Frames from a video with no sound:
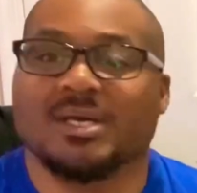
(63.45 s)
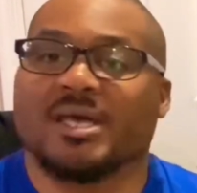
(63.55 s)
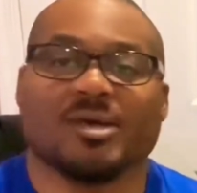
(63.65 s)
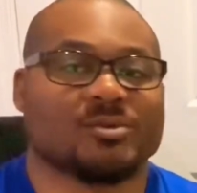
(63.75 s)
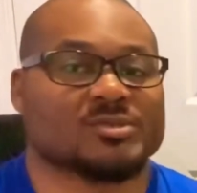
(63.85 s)

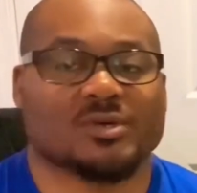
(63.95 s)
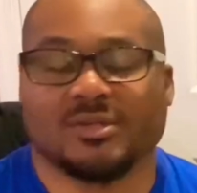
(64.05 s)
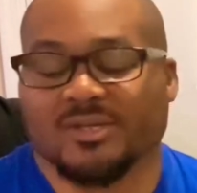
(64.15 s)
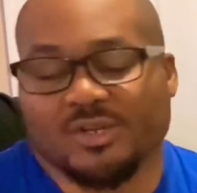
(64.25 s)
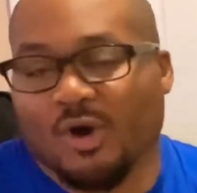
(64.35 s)
It was
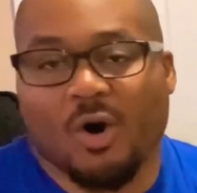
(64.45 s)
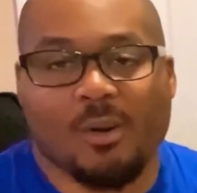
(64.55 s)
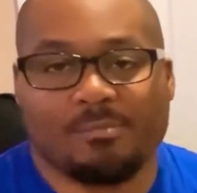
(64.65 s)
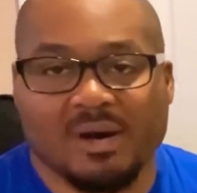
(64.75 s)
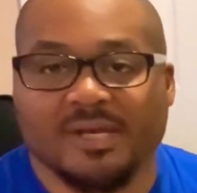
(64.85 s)
it
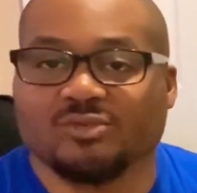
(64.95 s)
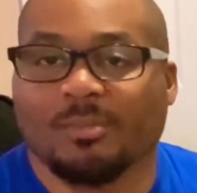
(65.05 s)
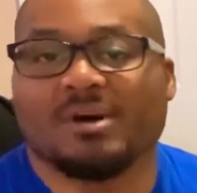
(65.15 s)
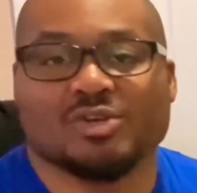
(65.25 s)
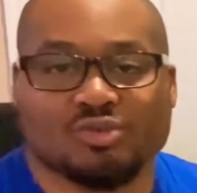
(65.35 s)
was a
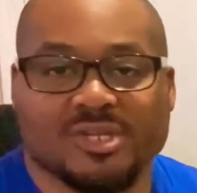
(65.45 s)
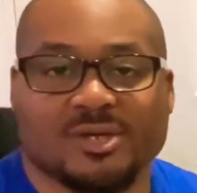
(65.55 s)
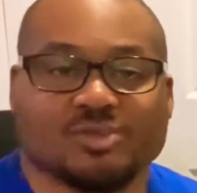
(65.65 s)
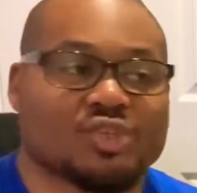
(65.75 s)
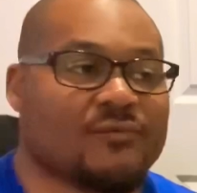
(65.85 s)
bundle
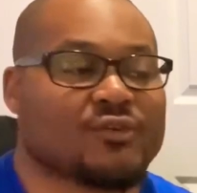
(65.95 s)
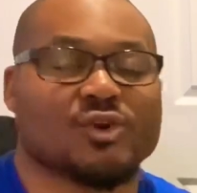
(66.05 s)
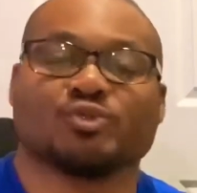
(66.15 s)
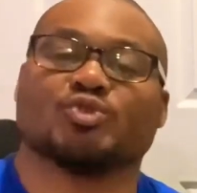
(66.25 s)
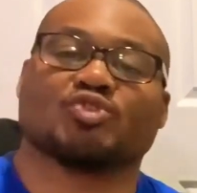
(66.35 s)
deal. So for
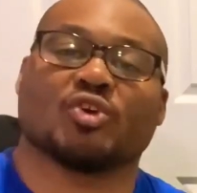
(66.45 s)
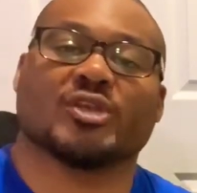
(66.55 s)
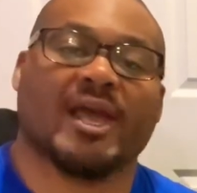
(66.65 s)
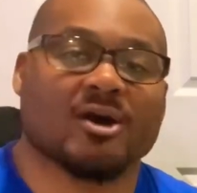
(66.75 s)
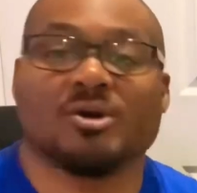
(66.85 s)
those who are
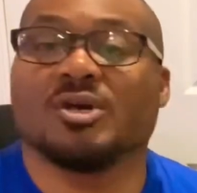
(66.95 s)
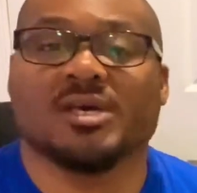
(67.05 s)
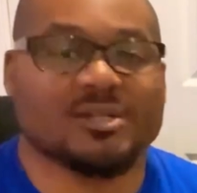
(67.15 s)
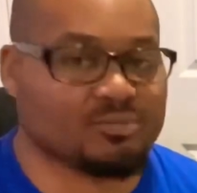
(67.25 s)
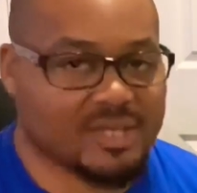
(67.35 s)
starting out,
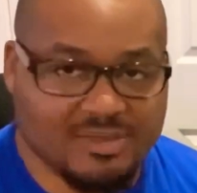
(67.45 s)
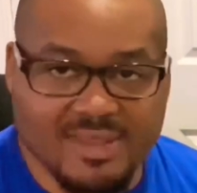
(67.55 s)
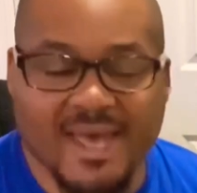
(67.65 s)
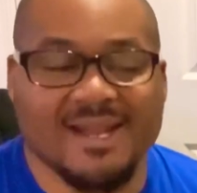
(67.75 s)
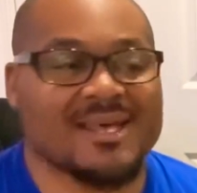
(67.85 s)
get
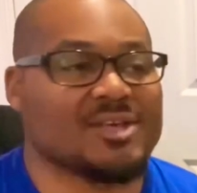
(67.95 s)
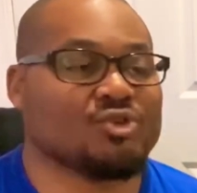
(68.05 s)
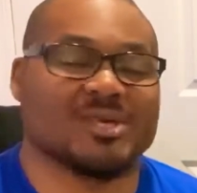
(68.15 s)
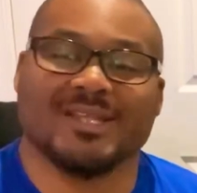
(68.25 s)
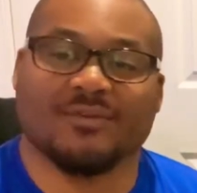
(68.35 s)
that.
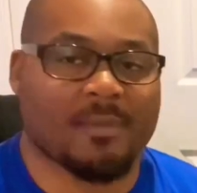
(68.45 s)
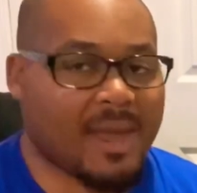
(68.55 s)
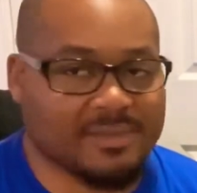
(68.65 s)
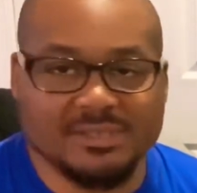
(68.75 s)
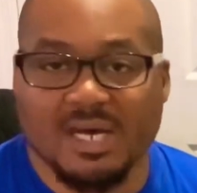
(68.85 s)
You can get it from
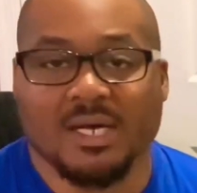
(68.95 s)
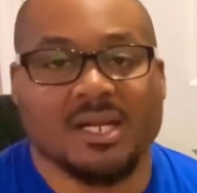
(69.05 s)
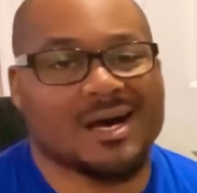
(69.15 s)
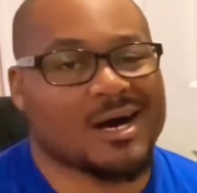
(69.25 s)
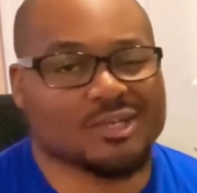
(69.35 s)
Amazon,
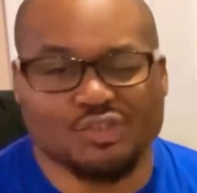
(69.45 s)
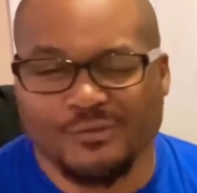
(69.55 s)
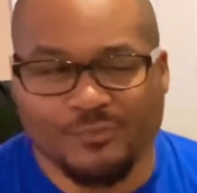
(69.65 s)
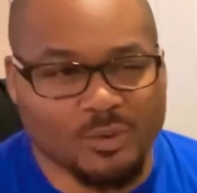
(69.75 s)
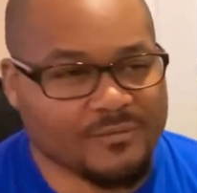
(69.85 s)

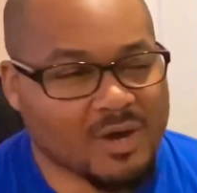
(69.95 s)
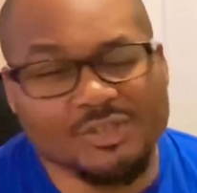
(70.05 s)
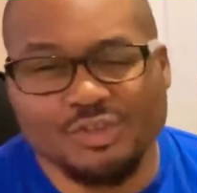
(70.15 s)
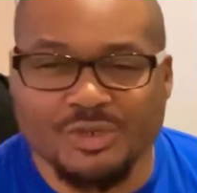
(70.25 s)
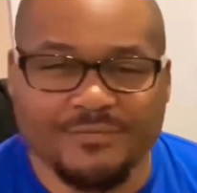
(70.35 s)
$135
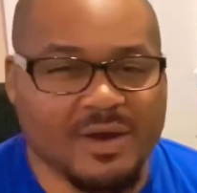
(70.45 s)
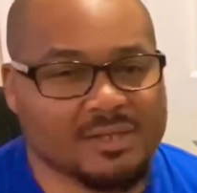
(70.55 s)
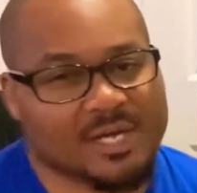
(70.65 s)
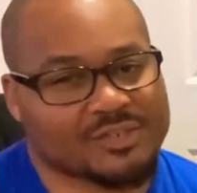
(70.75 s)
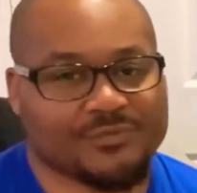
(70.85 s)

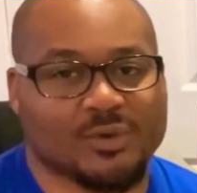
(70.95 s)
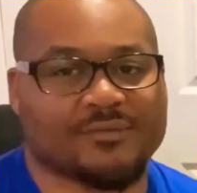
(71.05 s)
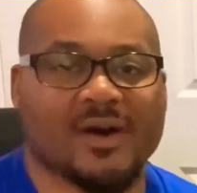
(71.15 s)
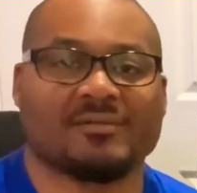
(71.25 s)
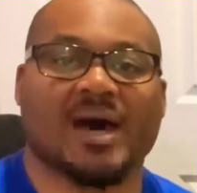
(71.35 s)
to
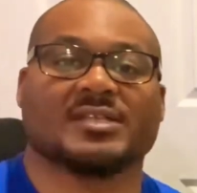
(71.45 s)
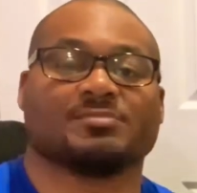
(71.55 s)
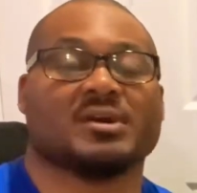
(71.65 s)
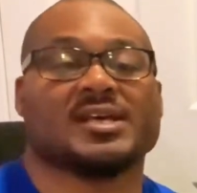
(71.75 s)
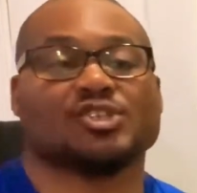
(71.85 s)
$145,
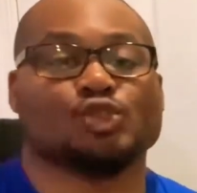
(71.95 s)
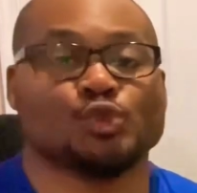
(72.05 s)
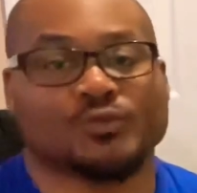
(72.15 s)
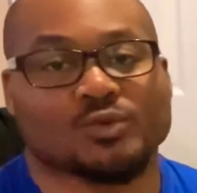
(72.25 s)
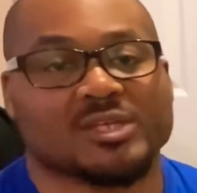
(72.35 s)
but it's
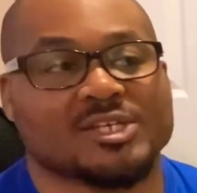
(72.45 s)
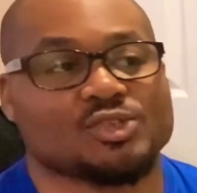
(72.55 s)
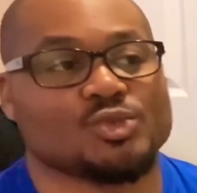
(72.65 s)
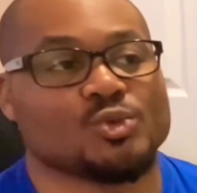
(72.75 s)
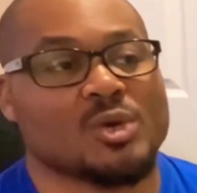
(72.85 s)
useful to get
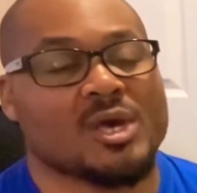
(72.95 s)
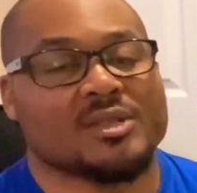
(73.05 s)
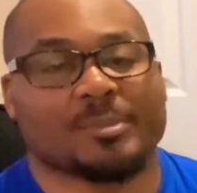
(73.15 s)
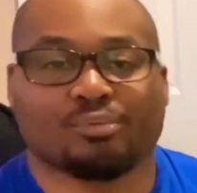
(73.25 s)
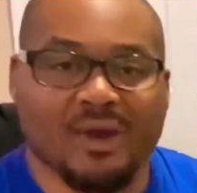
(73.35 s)
you
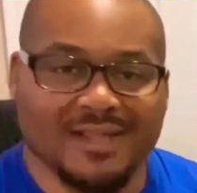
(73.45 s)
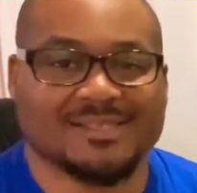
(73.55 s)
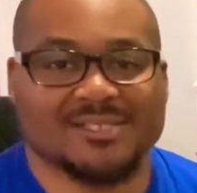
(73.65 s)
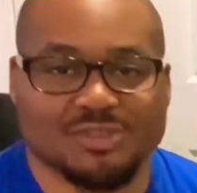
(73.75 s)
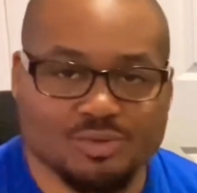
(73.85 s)
the
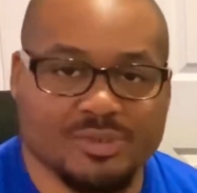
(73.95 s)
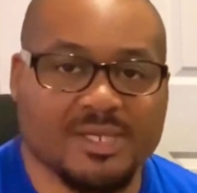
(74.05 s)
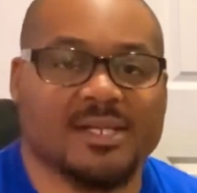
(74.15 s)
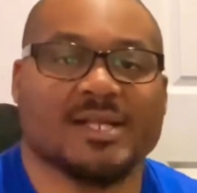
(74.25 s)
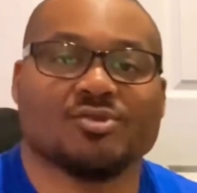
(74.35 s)
practice that you
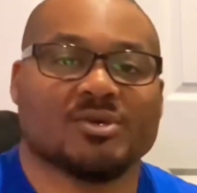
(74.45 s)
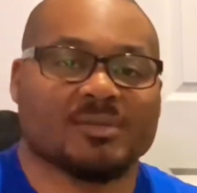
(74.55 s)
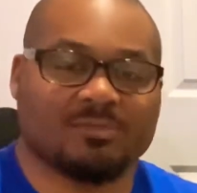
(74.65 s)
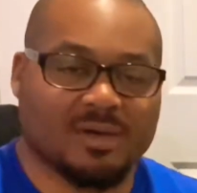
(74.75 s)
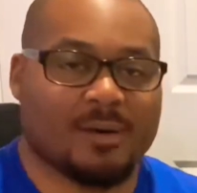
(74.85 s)
need, and you
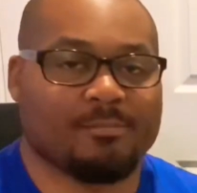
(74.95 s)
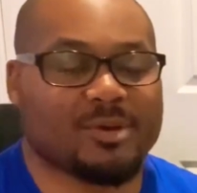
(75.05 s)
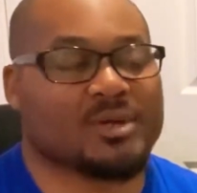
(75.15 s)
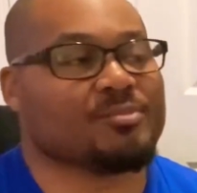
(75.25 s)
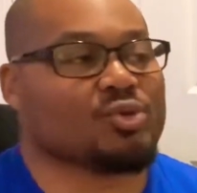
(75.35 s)
can
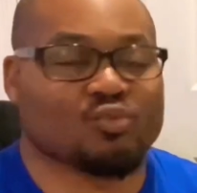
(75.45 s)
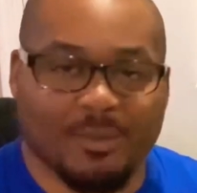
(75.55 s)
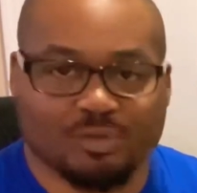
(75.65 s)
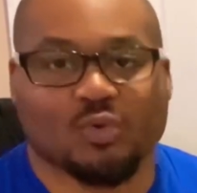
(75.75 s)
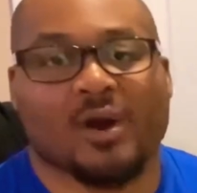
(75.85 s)
build up your
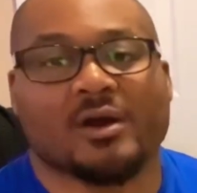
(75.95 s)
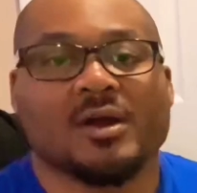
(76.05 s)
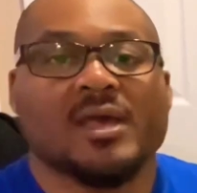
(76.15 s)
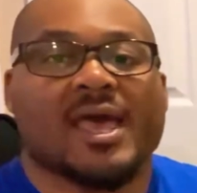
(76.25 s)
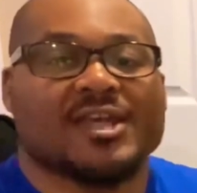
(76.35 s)
repertoire
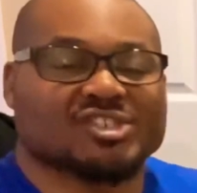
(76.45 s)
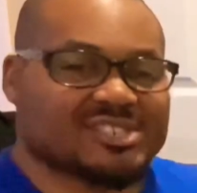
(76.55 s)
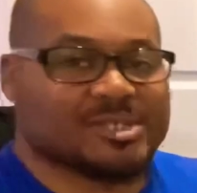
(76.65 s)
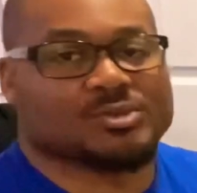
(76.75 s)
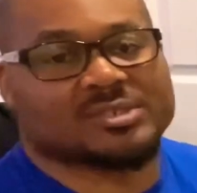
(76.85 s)
and your
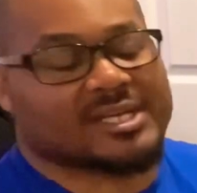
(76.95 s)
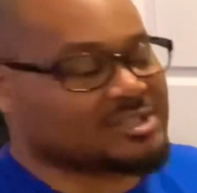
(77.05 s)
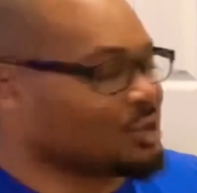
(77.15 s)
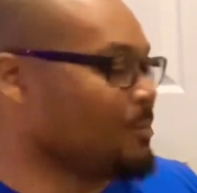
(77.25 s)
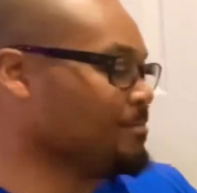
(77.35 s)
skill set.
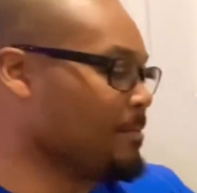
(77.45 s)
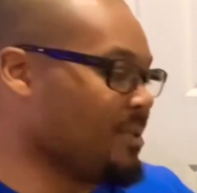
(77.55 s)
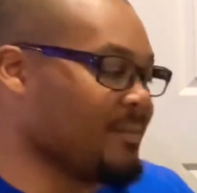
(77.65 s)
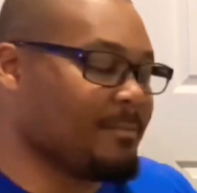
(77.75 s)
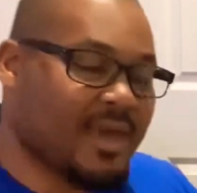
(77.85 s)
So,
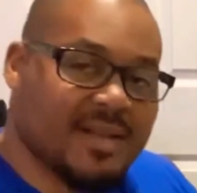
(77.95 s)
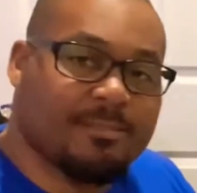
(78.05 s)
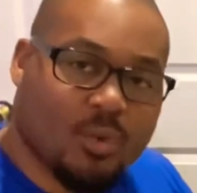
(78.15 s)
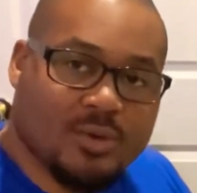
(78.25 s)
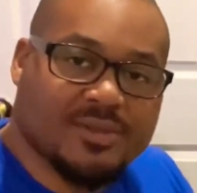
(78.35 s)
but main
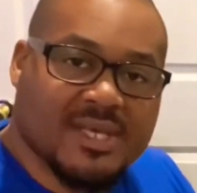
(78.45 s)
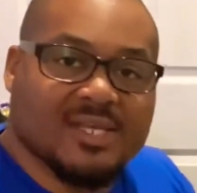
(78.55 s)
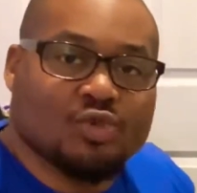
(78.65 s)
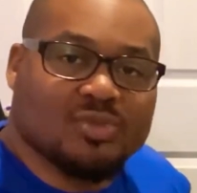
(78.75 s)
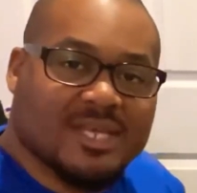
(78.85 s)
important thing,
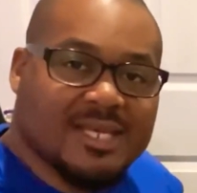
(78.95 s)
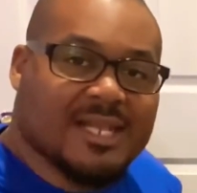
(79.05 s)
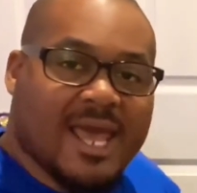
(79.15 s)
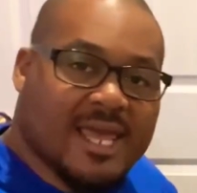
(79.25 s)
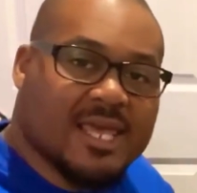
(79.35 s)
you need
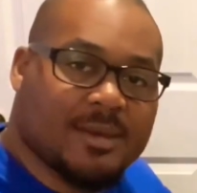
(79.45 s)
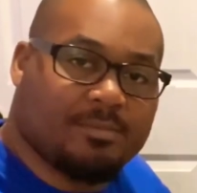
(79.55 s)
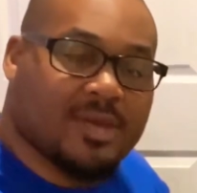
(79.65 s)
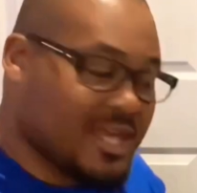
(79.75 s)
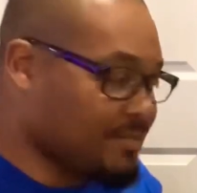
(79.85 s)
a
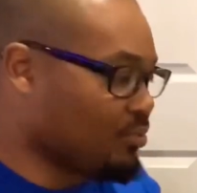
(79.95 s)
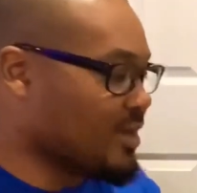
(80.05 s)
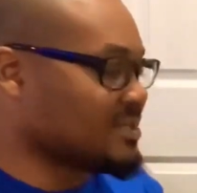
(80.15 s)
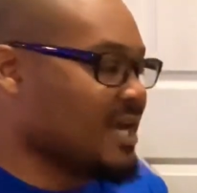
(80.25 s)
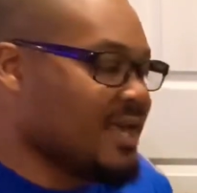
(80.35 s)
heat
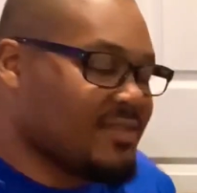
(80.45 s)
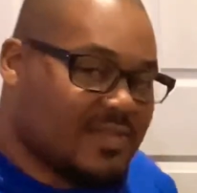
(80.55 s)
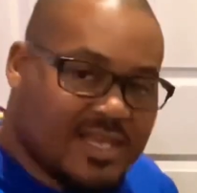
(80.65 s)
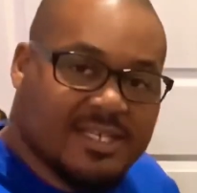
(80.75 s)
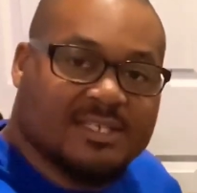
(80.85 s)
press.
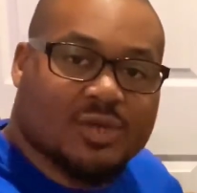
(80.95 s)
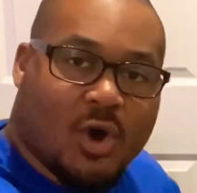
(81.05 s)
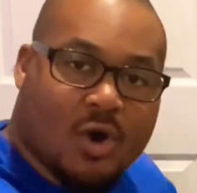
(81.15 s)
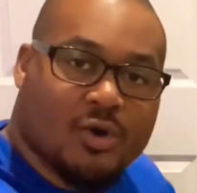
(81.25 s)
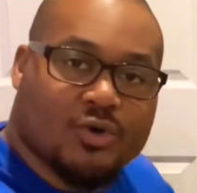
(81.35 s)
These
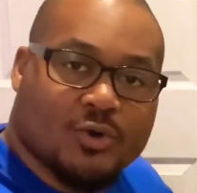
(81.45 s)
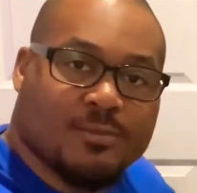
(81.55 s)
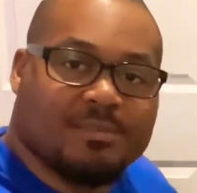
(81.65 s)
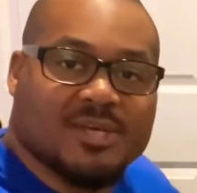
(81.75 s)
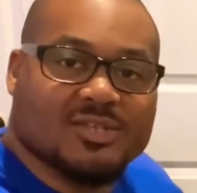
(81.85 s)
are going
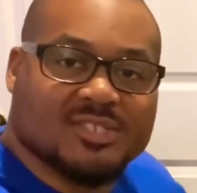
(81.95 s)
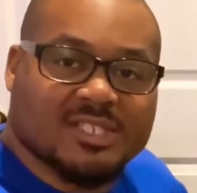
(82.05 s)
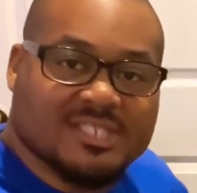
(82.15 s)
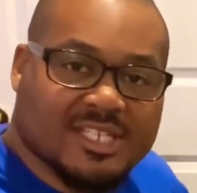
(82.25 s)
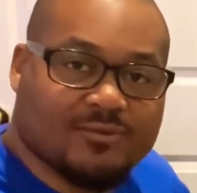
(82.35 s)
to be your
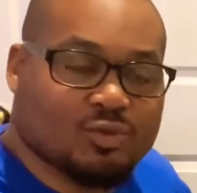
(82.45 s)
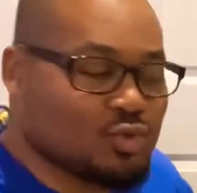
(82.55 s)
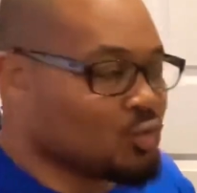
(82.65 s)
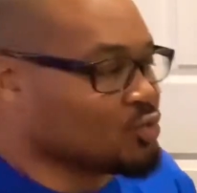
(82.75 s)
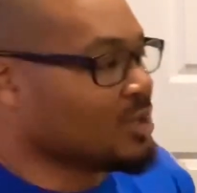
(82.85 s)
successful
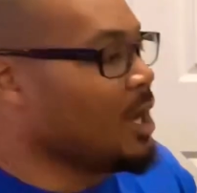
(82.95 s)
tools.